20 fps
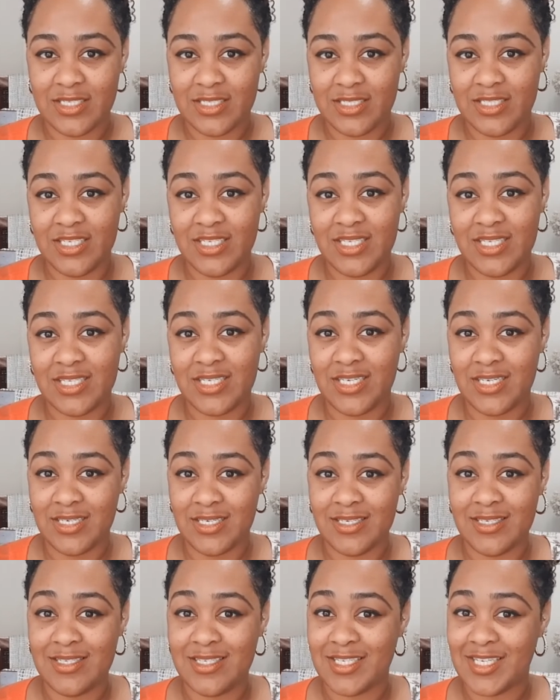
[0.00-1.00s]
this
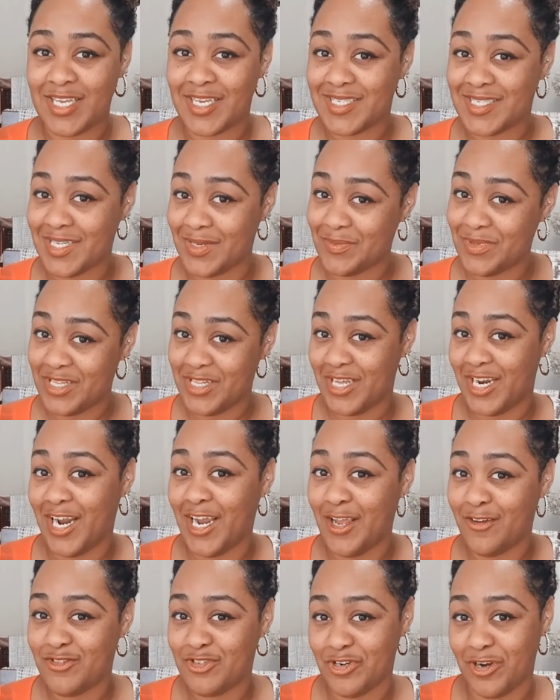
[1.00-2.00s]
is something that I
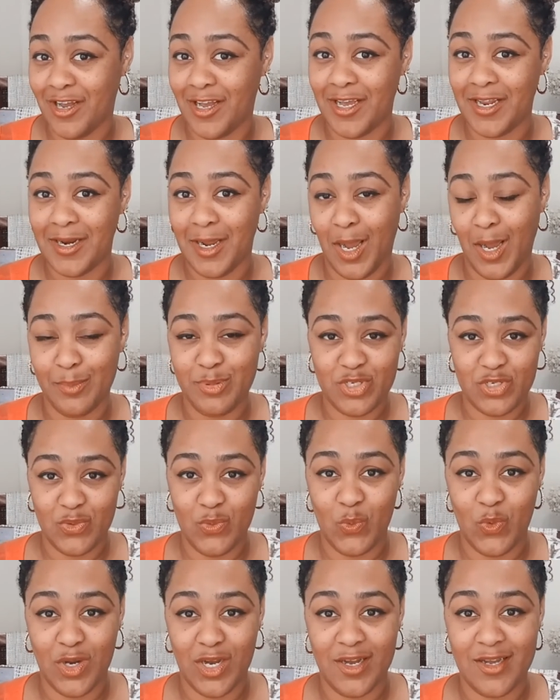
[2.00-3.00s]
have tried,
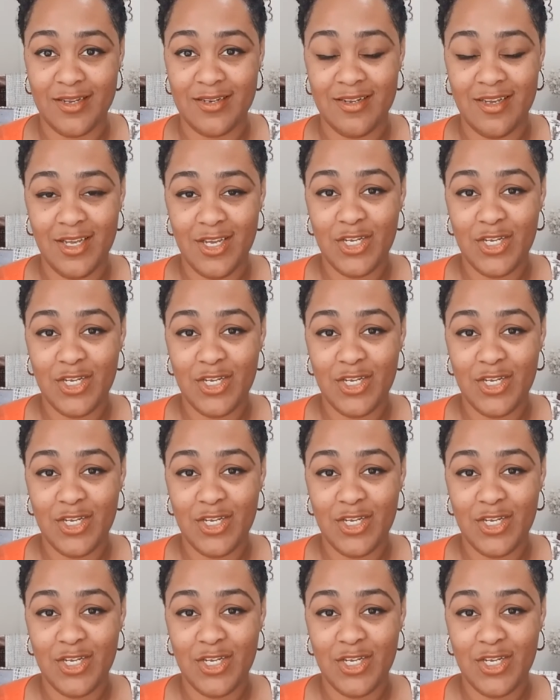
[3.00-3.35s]
option one,